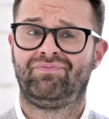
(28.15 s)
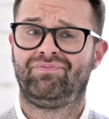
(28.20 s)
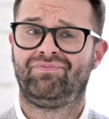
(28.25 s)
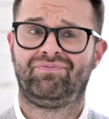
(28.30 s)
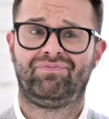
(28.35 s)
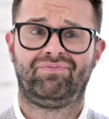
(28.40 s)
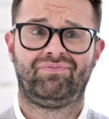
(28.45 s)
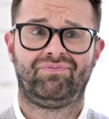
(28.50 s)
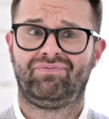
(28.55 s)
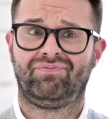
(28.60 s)

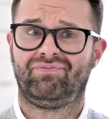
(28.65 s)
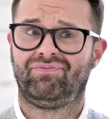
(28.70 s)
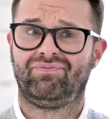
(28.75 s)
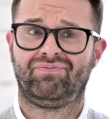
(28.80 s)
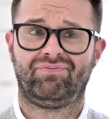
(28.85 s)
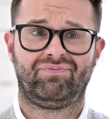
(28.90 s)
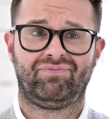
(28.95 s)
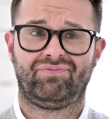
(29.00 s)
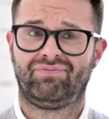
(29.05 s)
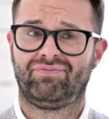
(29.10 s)
know if this
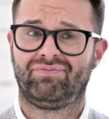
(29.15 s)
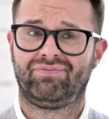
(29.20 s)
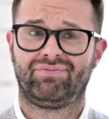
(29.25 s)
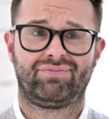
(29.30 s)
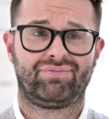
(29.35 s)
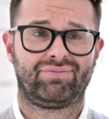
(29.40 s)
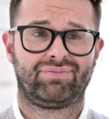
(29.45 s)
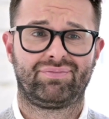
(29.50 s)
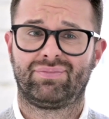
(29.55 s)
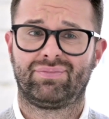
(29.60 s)
house is right
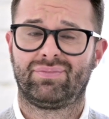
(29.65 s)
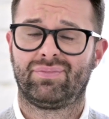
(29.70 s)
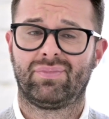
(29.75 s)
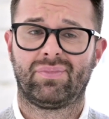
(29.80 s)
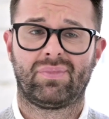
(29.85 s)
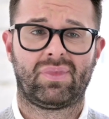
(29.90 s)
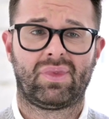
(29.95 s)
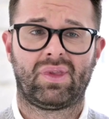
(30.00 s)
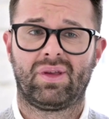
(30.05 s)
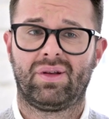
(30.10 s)
for me?
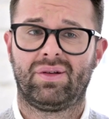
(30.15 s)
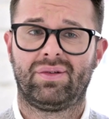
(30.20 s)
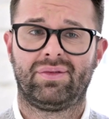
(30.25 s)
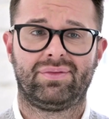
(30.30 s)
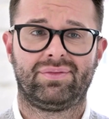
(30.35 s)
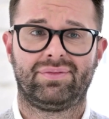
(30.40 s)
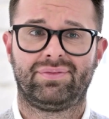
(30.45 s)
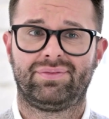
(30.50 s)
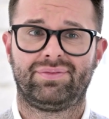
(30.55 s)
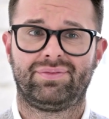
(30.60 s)
Are you
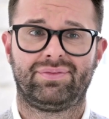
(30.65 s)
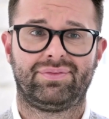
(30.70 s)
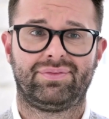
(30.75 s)
stuck?